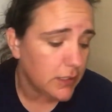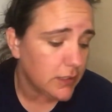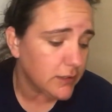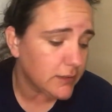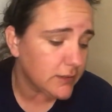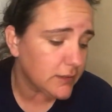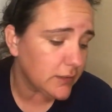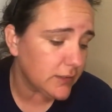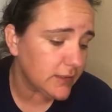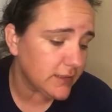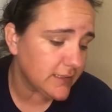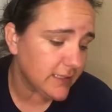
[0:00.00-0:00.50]

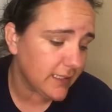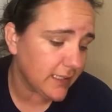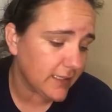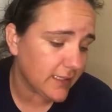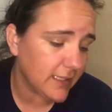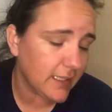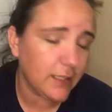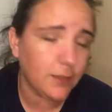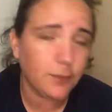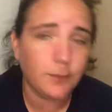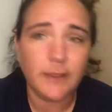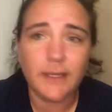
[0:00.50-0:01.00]
So you take
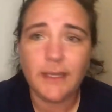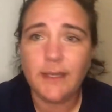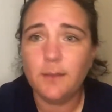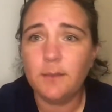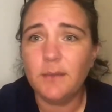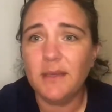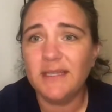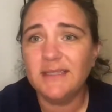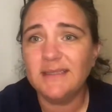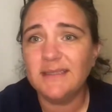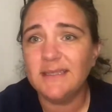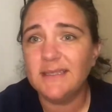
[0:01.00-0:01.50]
that away, it
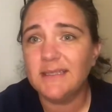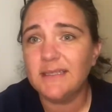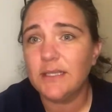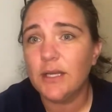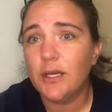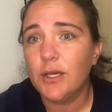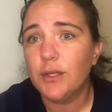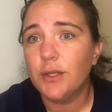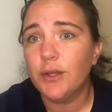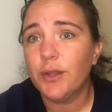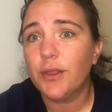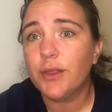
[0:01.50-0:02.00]
makes it
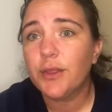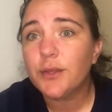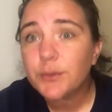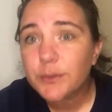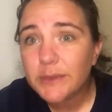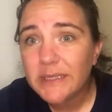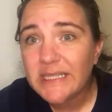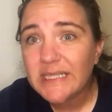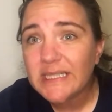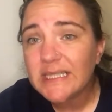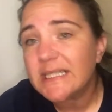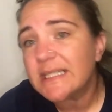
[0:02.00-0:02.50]

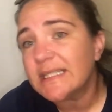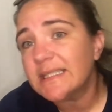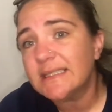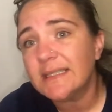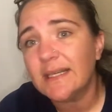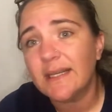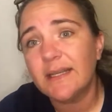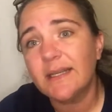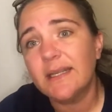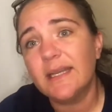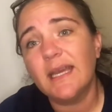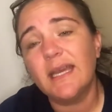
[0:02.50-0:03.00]
three
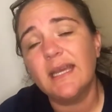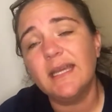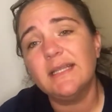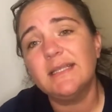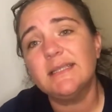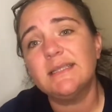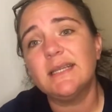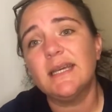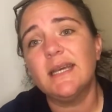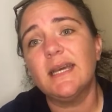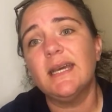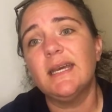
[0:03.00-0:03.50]
ninety eight,